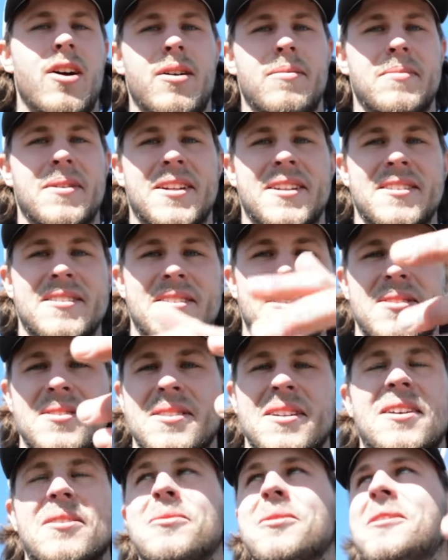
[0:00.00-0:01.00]
on because I was
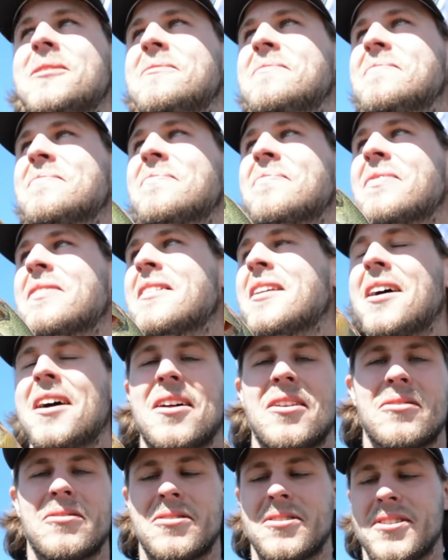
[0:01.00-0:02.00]
like, well, I
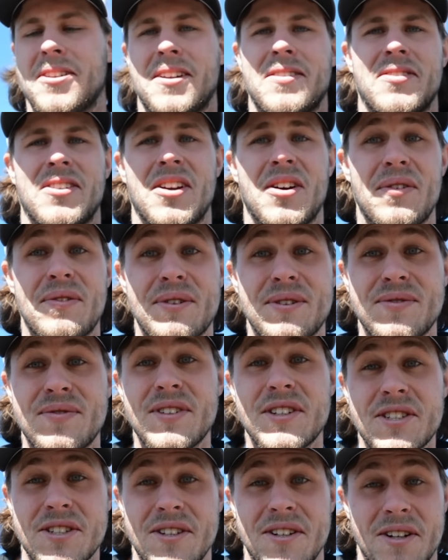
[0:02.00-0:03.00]
don't really even know if there's
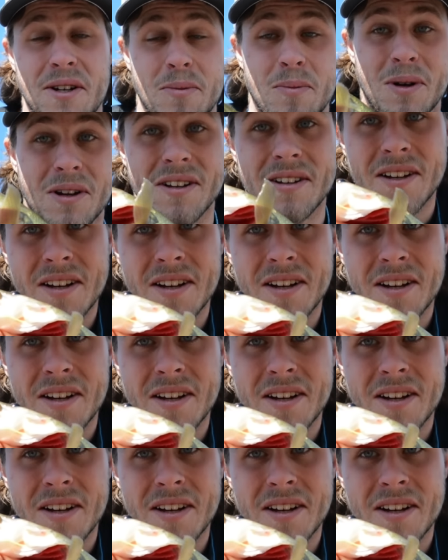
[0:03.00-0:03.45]
fish in here, but